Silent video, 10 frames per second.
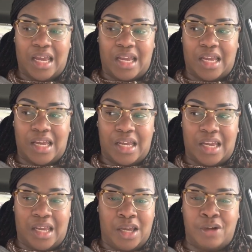
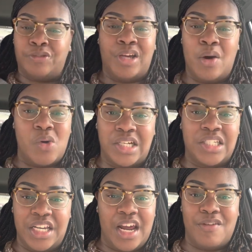if there
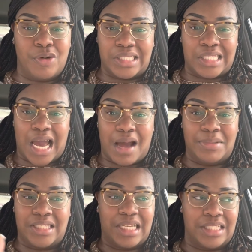wasn't ever a time,
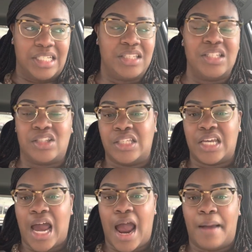he said, this is the
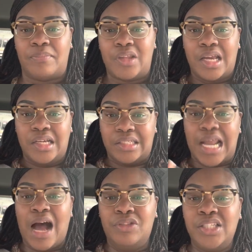time.
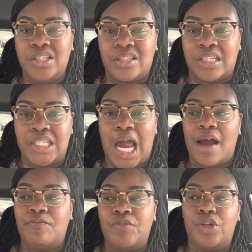Now this is the
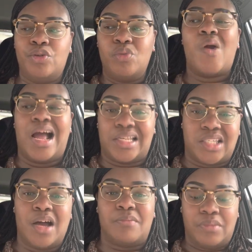time for you to rise
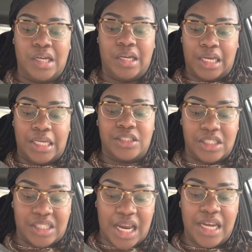up and
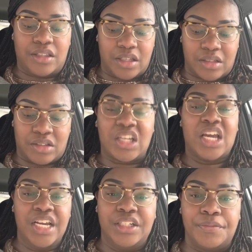to take the
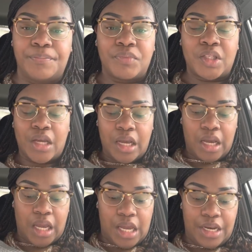kingdom.
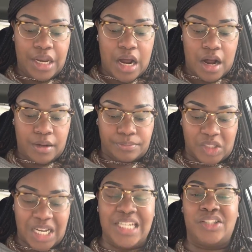And
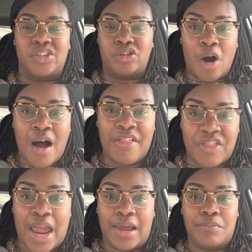he thought
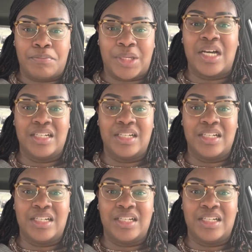that because